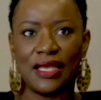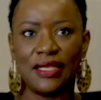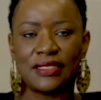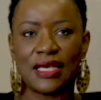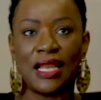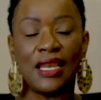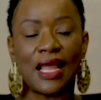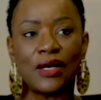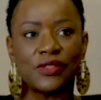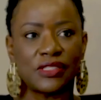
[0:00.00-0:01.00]
It
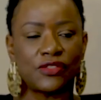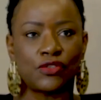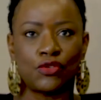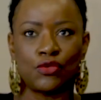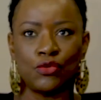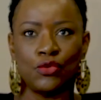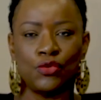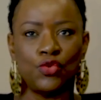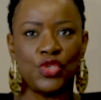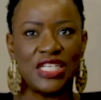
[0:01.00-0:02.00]
allows us to
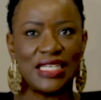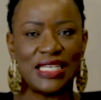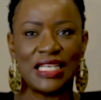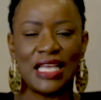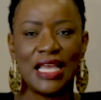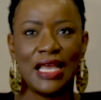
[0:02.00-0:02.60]
really